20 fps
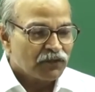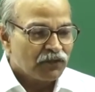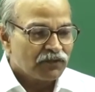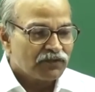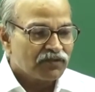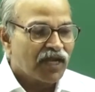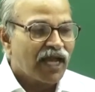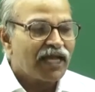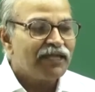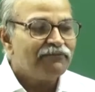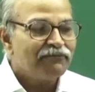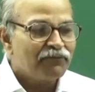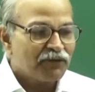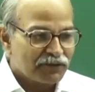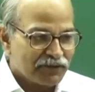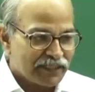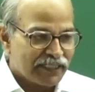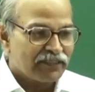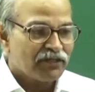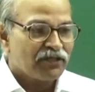or time
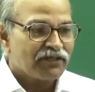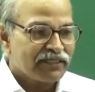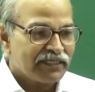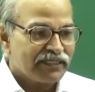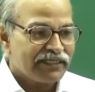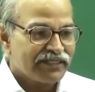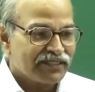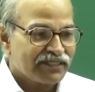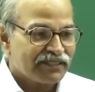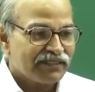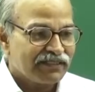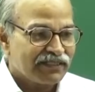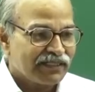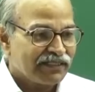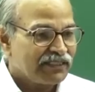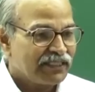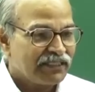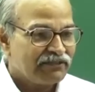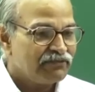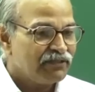for 10 oscillations,
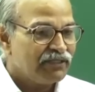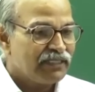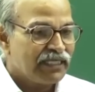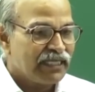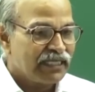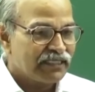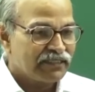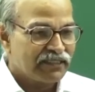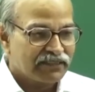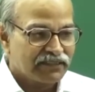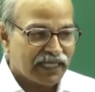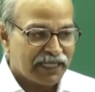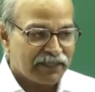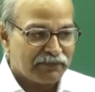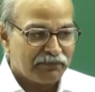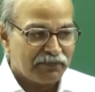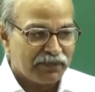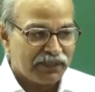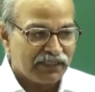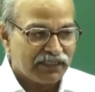and then we will get the
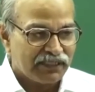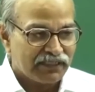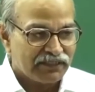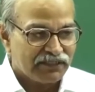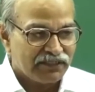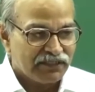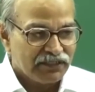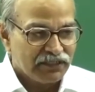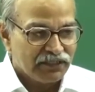time period.